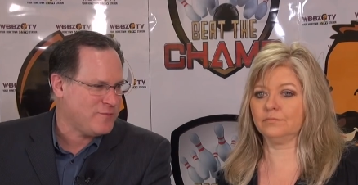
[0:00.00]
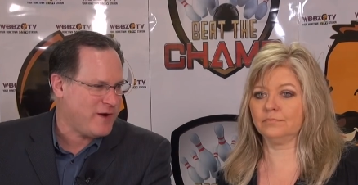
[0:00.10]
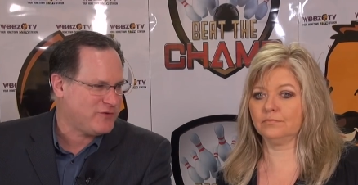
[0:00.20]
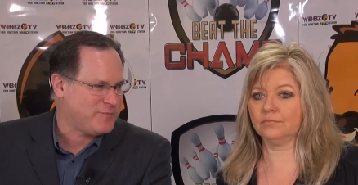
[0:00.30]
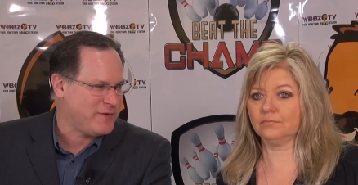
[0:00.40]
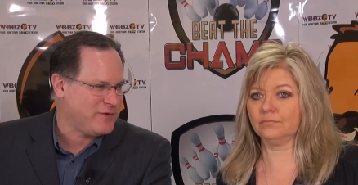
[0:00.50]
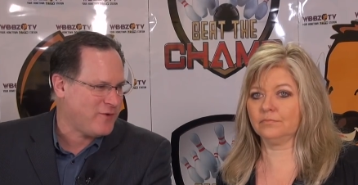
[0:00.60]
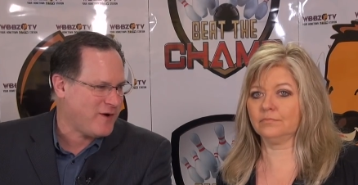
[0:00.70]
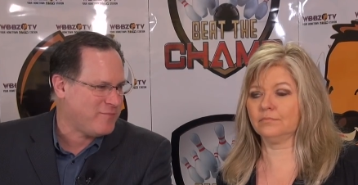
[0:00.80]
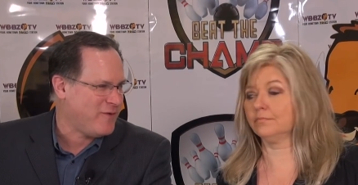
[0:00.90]
Speaker 1: too much,
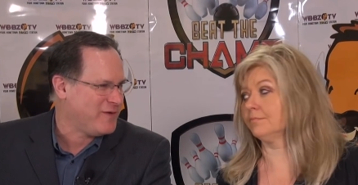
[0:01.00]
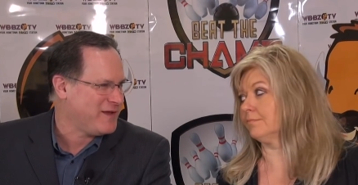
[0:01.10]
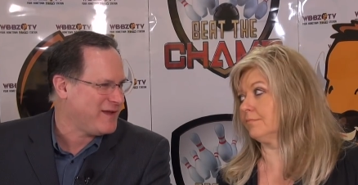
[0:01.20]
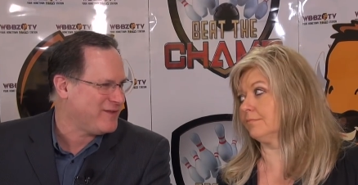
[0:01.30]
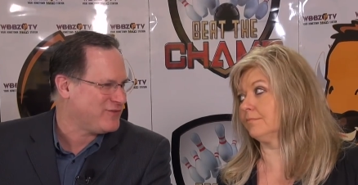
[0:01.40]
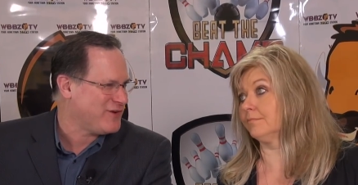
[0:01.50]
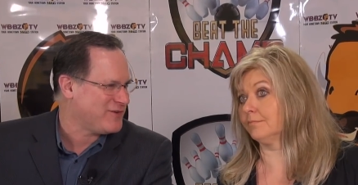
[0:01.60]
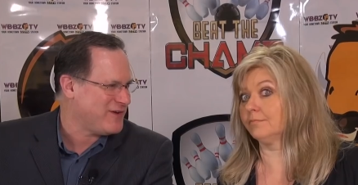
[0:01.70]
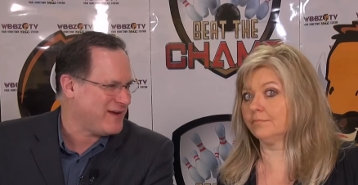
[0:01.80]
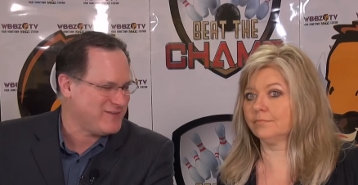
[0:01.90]
but you are bowling against
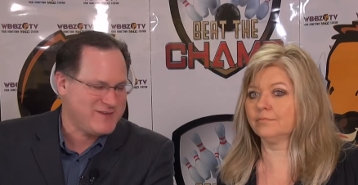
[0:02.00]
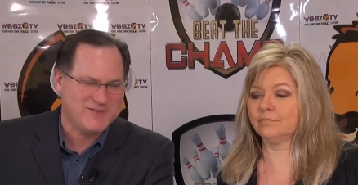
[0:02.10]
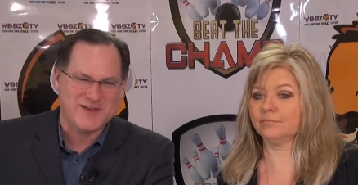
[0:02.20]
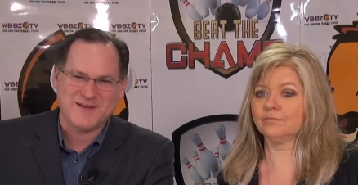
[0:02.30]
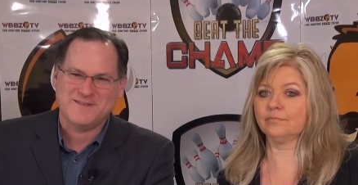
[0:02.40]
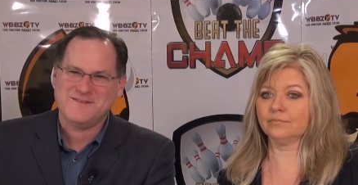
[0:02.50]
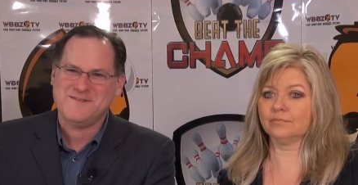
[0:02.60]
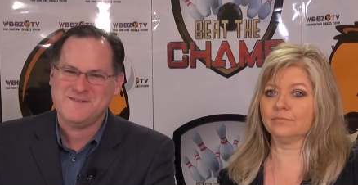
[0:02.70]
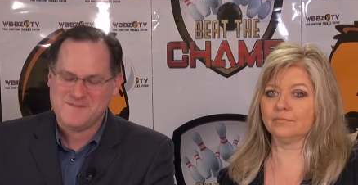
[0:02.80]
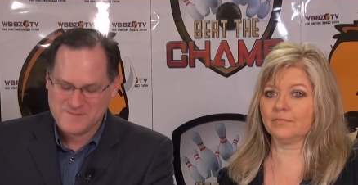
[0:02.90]
Chuck Jagodzinski.
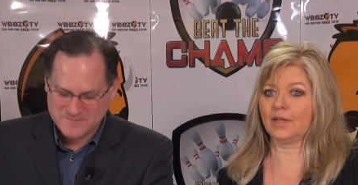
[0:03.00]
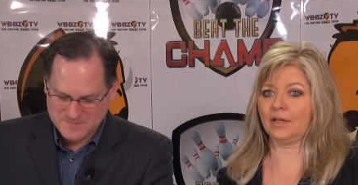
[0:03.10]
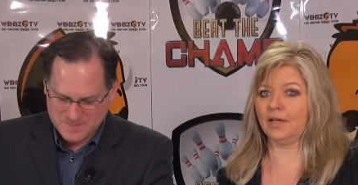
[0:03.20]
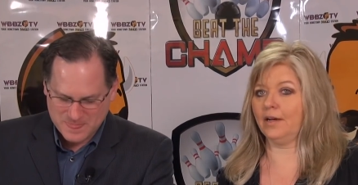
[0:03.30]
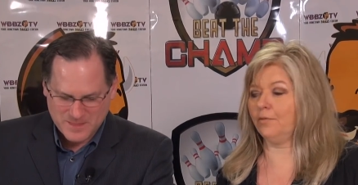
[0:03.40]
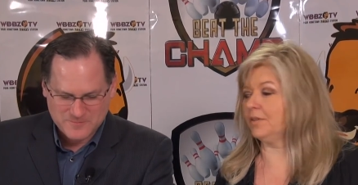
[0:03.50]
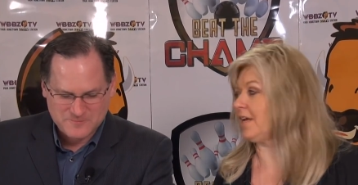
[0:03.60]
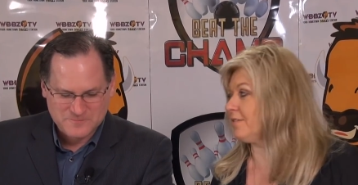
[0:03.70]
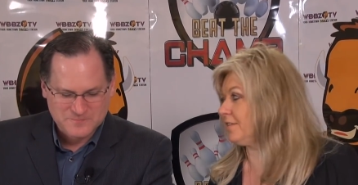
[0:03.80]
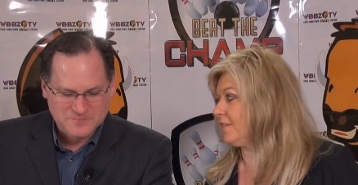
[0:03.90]
Speaker 2: Yeah,
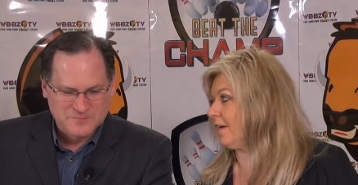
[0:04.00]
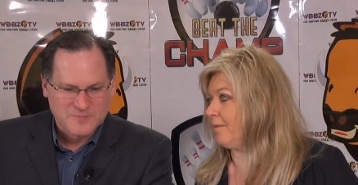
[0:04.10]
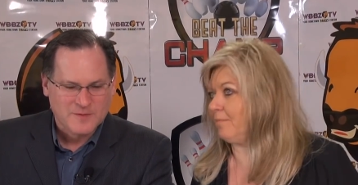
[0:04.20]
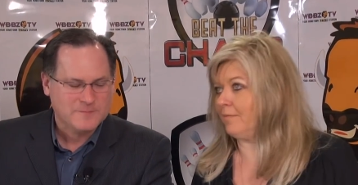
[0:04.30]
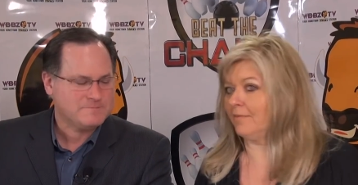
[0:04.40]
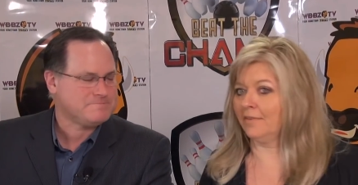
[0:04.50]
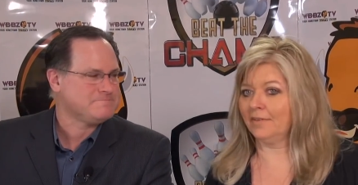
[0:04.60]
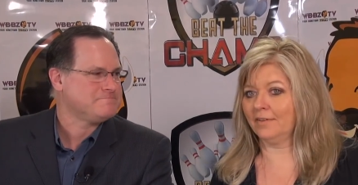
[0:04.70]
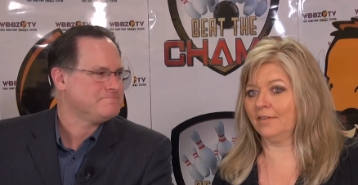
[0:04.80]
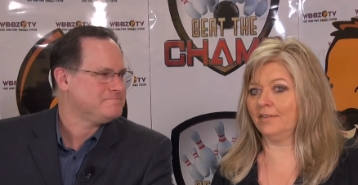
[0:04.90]
well now's the time
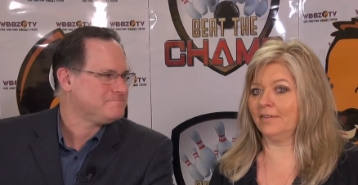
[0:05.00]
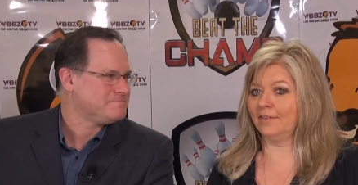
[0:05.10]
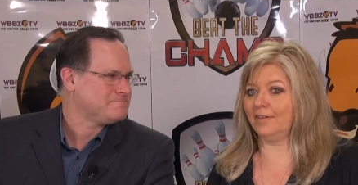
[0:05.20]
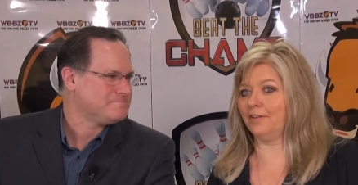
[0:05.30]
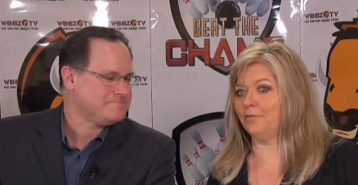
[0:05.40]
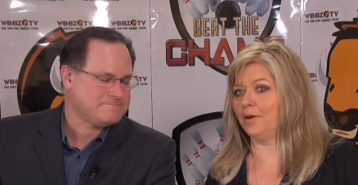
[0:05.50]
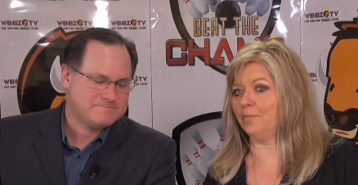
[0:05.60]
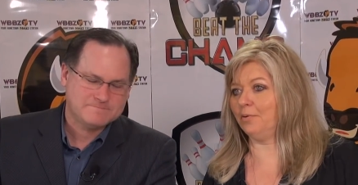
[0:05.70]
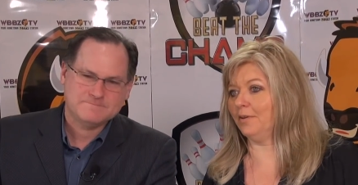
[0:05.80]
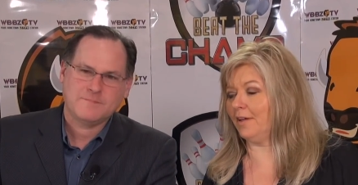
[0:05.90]
that you
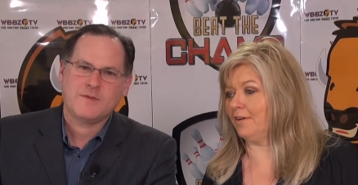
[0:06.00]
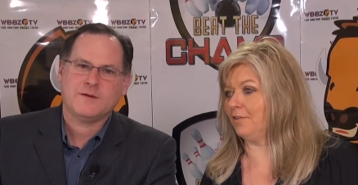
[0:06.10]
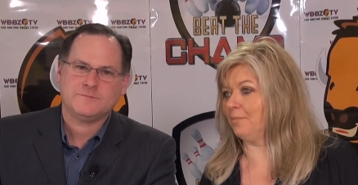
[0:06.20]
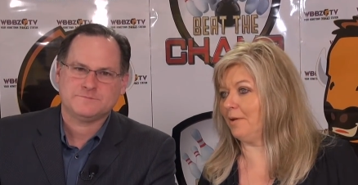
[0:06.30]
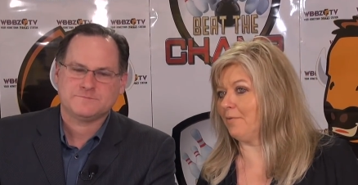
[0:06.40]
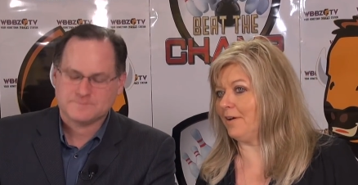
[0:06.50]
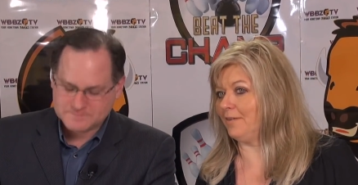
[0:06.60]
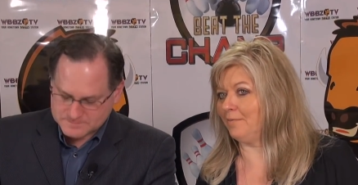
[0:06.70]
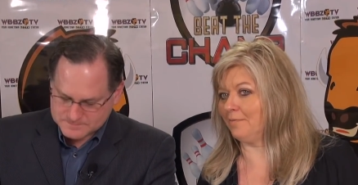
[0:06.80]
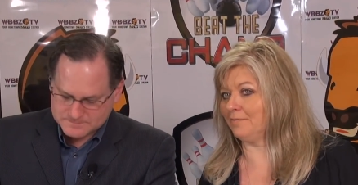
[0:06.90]
want to pull out. You might
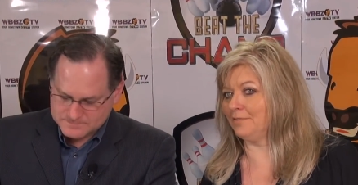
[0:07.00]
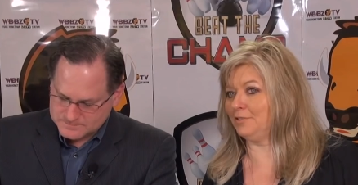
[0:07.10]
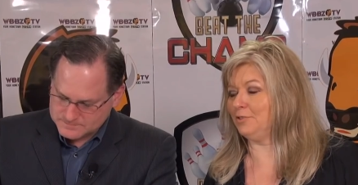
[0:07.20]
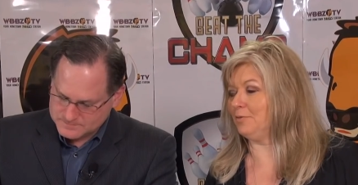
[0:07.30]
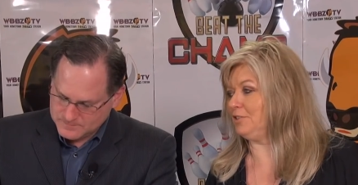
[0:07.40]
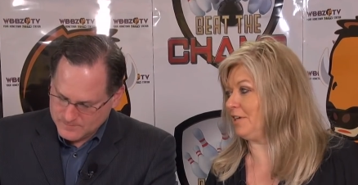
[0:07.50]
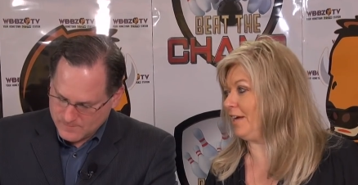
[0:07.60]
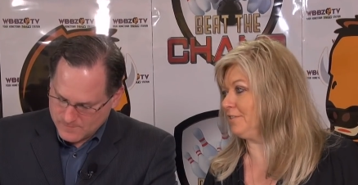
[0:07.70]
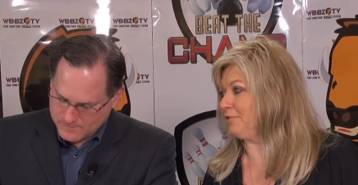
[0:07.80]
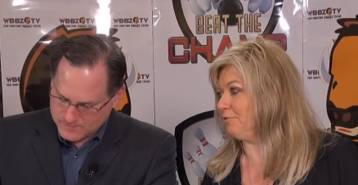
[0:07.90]
want to do what
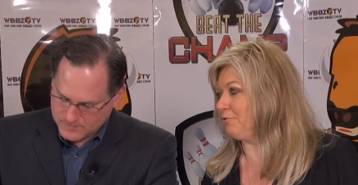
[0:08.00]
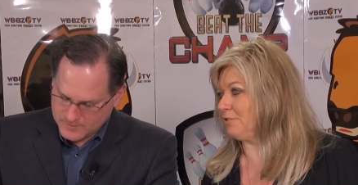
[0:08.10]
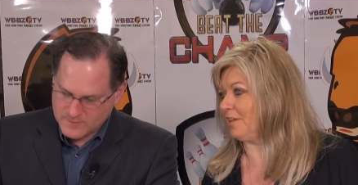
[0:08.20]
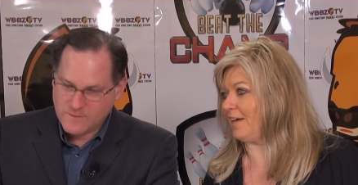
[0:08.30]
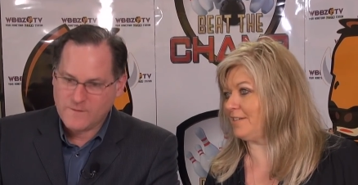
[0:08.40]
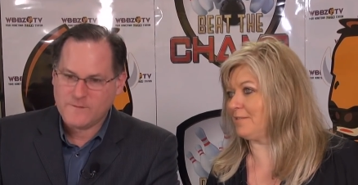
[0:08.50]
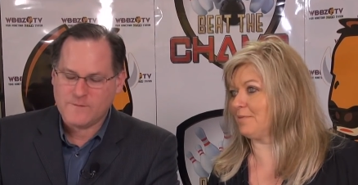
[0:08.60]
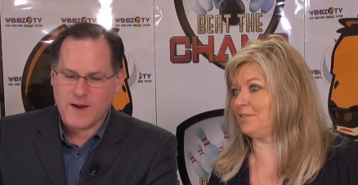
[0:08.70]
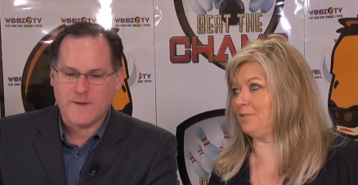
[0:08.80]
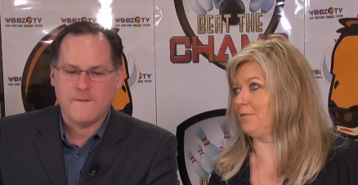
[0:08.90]
you can to
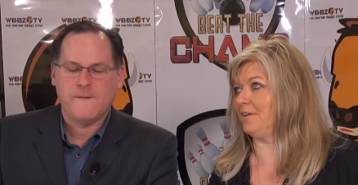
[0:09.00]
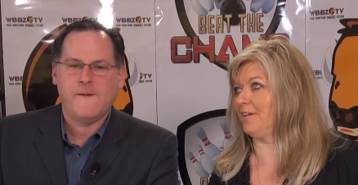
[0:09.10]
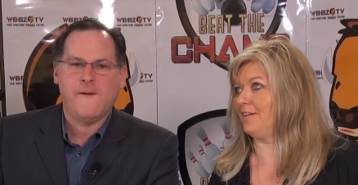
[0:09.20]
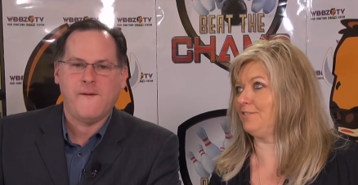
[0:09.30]
neutralize him. because right. you don't want to